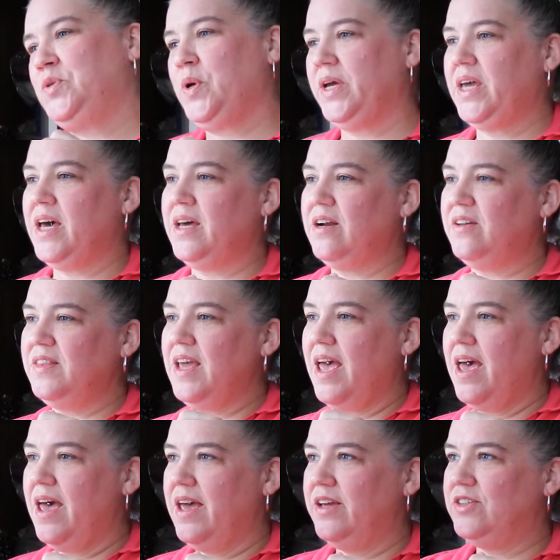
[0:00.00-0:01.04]
so i cut on the
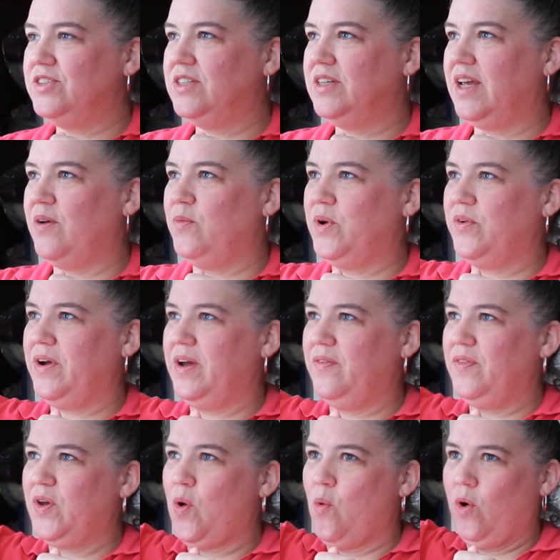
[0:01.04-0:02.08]
edge and went
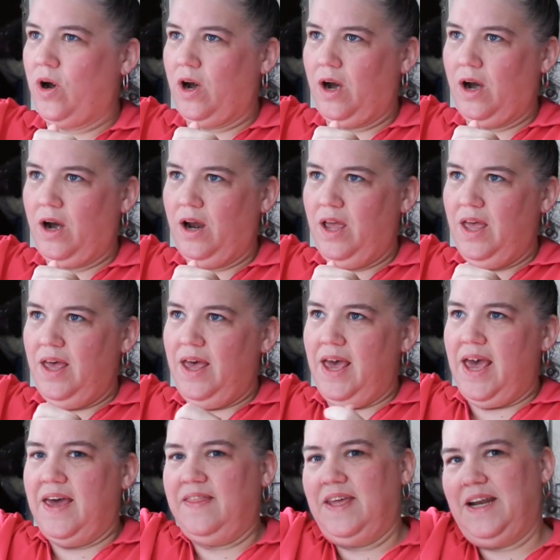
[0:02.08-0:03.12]
around the corner
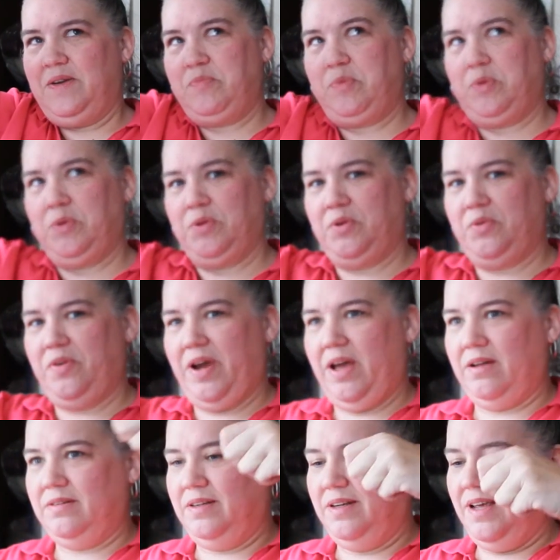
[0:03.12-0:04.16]
and then i'd pull it
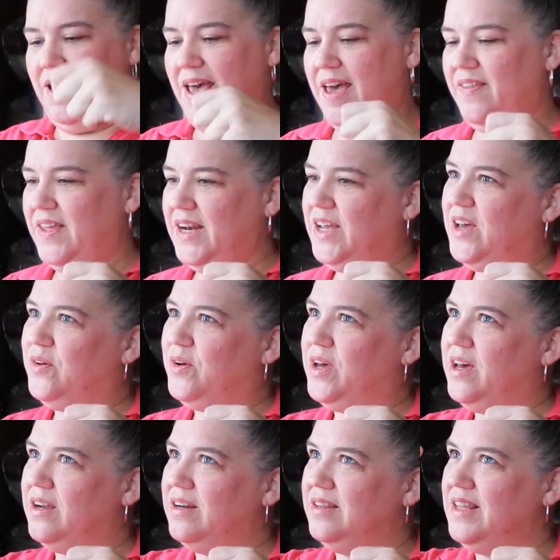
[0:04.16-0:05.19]
around and then i go
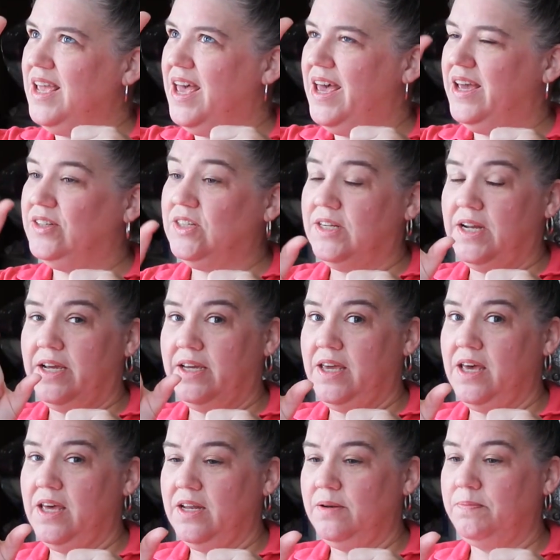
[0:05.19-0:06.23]
cut on the edge and i
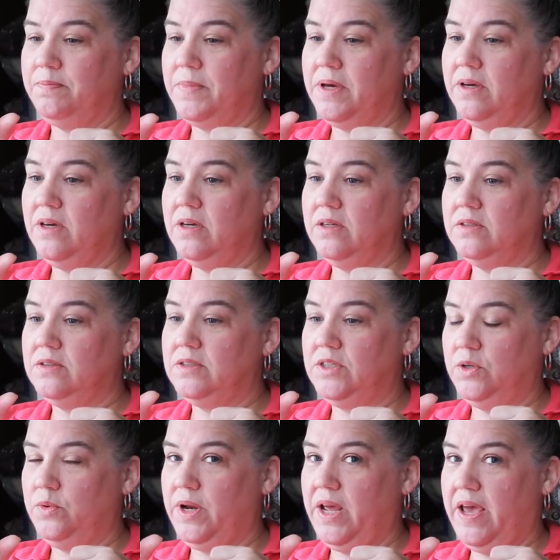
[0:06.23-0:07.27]
cut a good
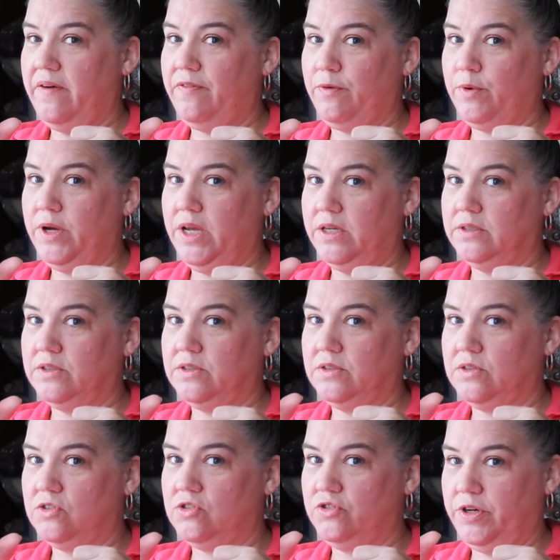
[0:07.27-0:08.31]
two and a half, three inch
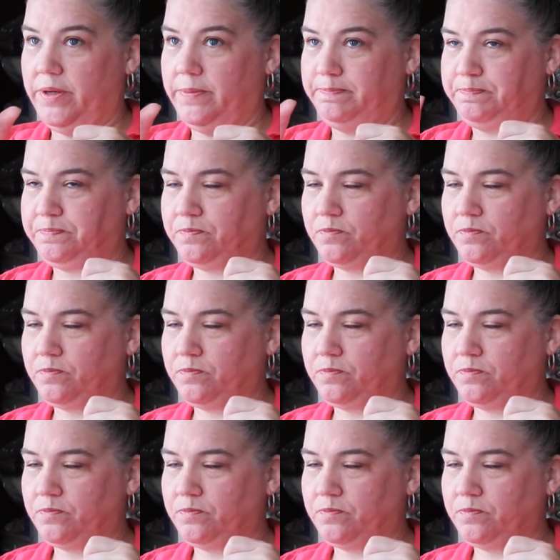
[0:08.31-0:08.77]
strip.